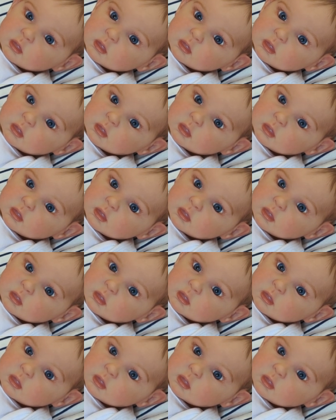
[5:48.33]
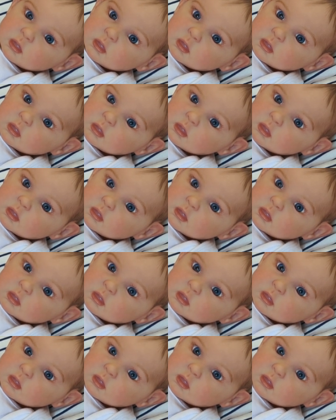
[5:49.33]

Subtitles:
Nobody speaks.